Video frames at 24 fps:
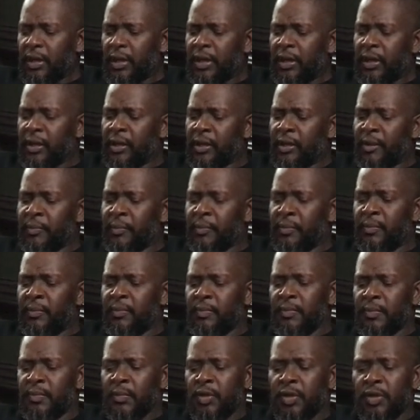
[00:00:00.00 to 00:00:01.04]
um,
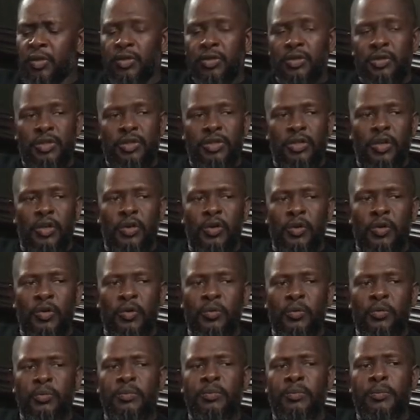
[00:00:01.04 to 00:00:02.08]
so
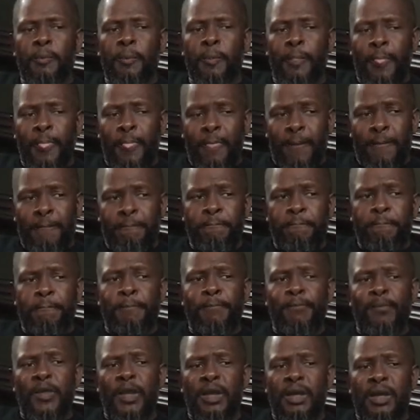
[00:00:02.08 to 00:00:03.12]

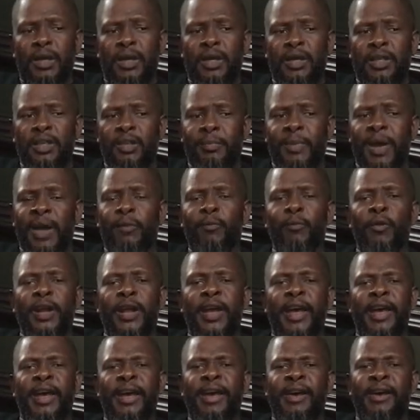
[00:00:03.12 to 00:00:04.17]
uh, you might want
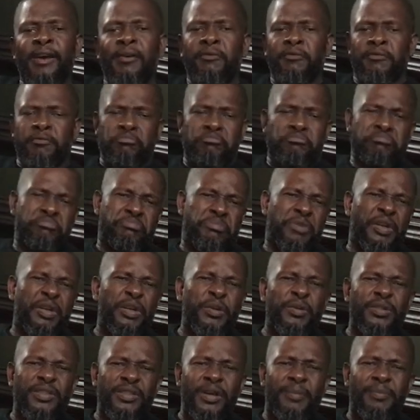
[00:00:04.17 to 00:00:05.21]
to have a
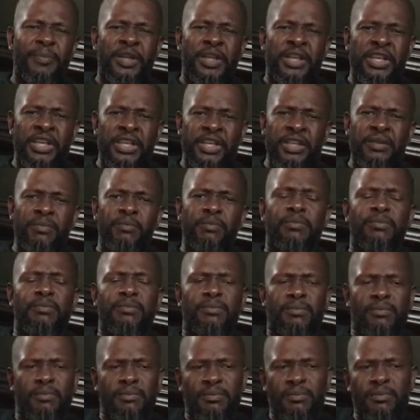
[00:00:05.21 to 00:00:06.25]
little something to eat.
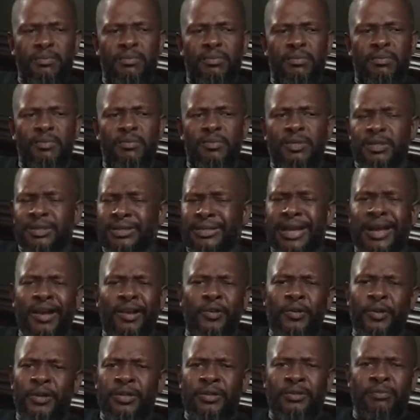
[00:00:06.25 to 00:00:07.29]
It's
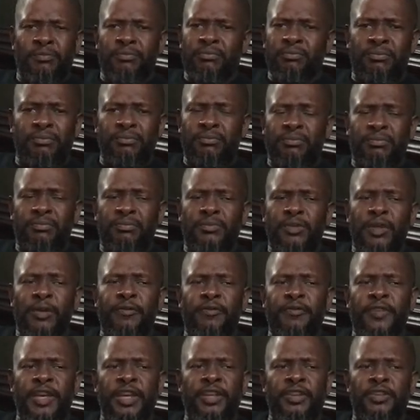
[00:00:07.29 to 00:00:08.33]
not going
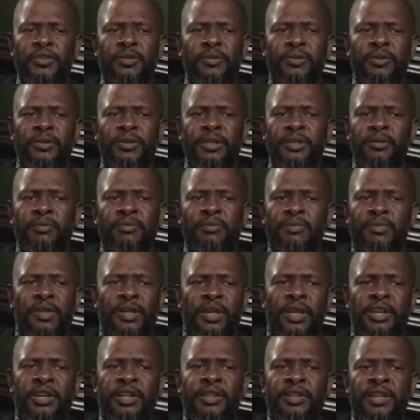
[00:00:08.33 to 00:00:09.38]
to affect you or
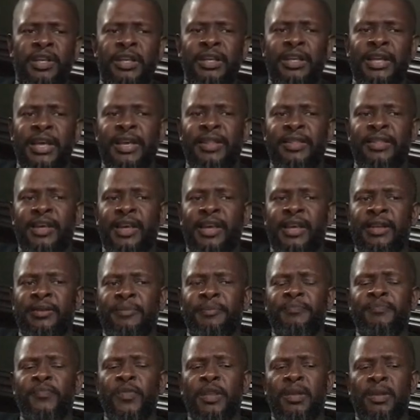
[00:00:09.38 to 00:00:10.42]
anything like that.
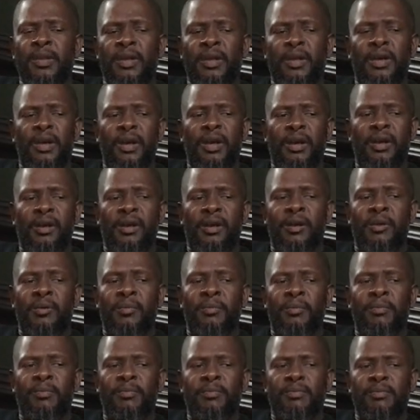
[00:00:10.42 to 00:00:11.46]
Um,